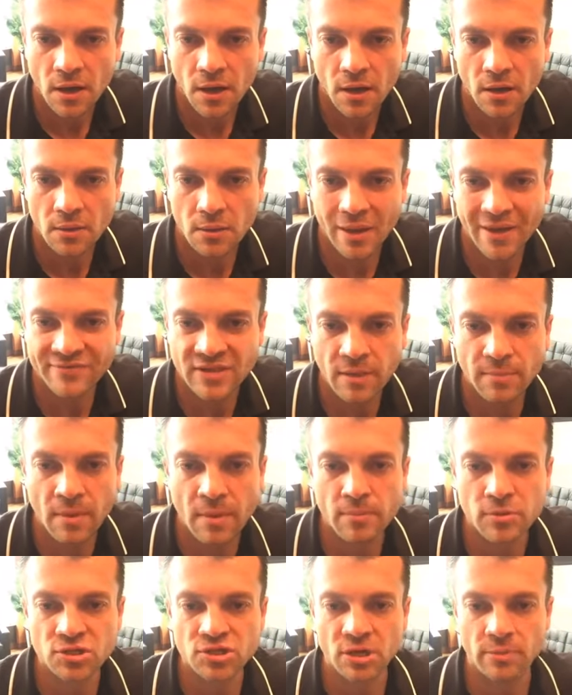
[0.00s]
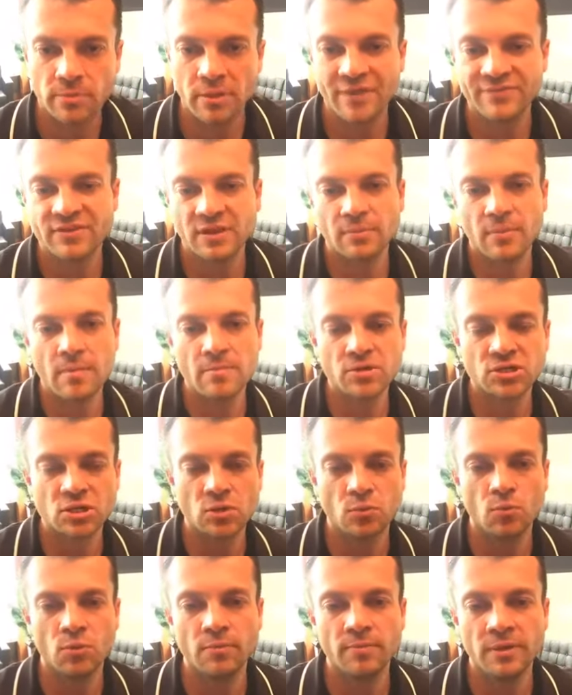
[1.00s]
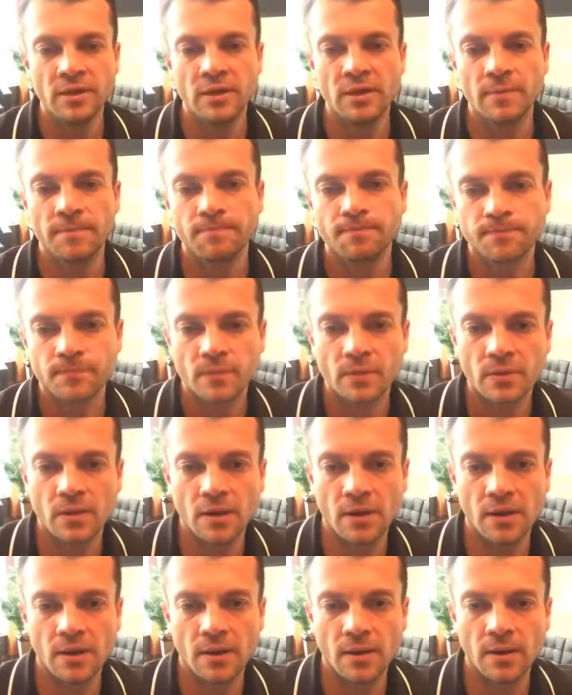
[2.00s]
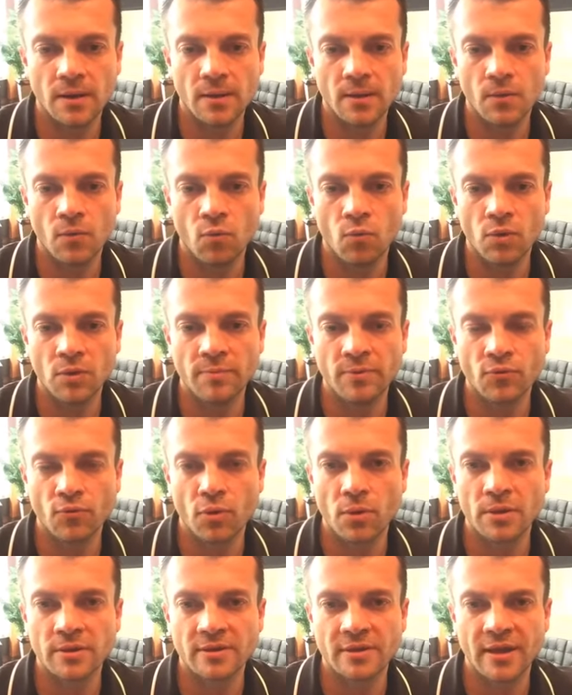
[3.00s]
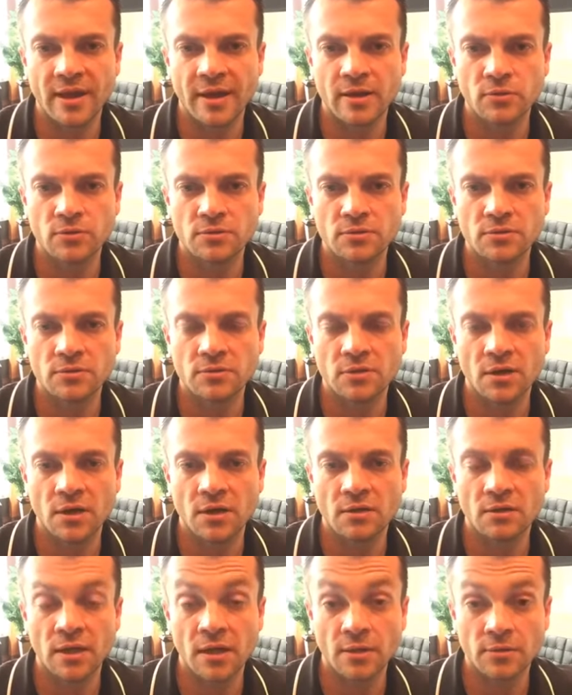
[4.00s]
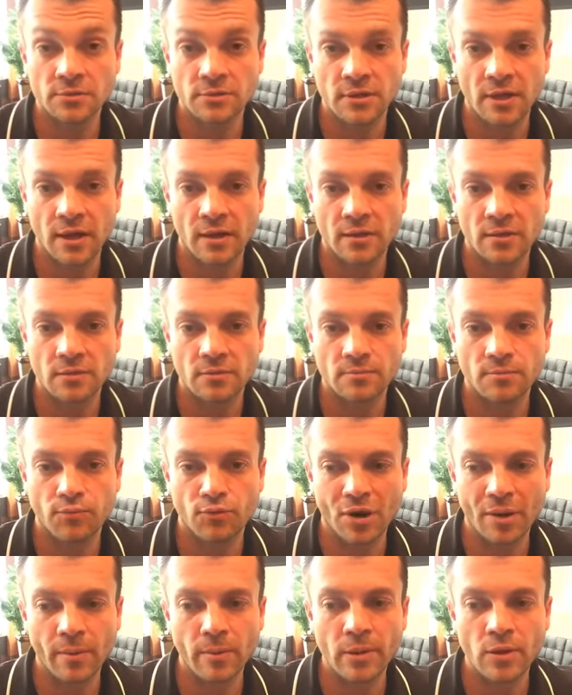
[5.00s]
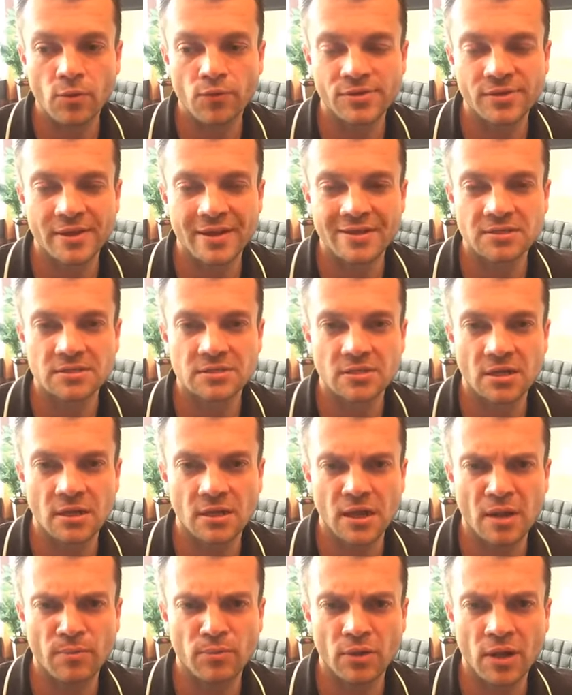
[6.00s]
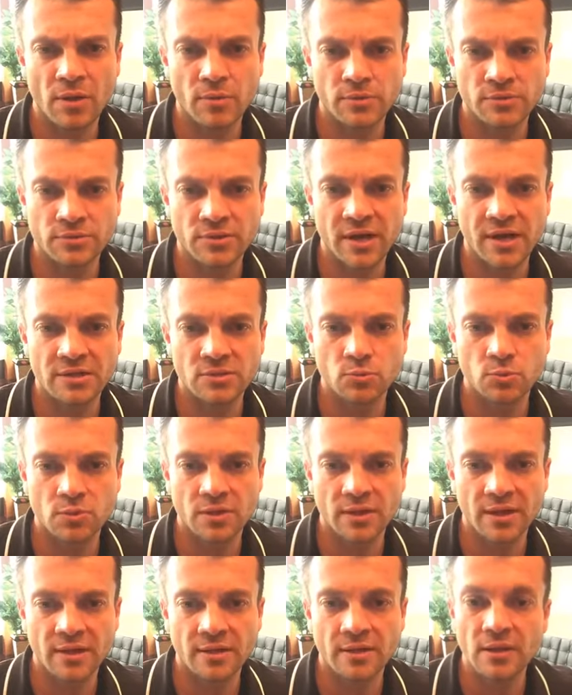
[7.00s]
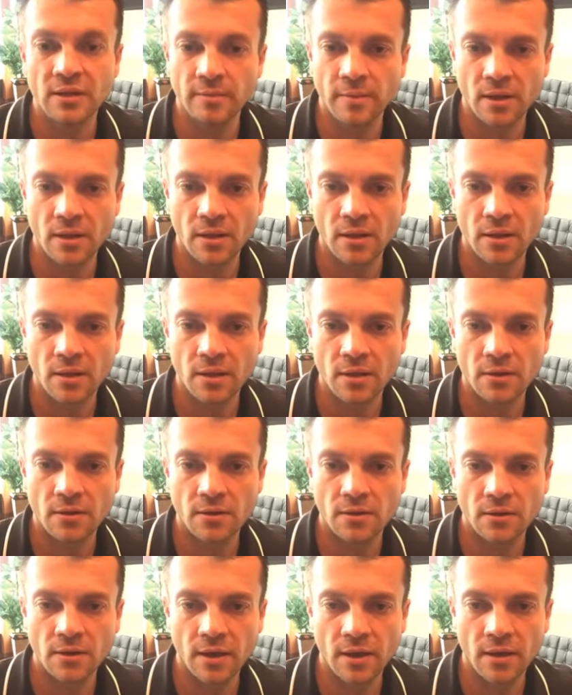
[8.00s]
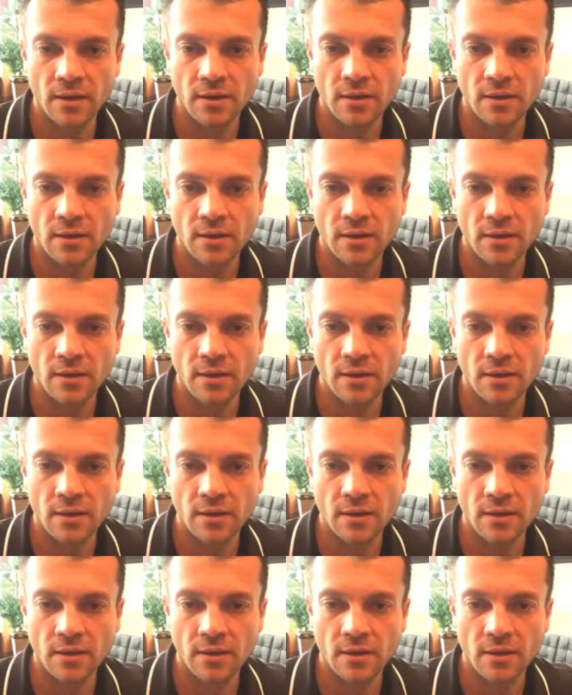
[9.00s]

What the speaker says: Lifetime membership. Lifetime membership will be rolling that out later today. Probably over the next couple hours, you guys will get an email. Okay.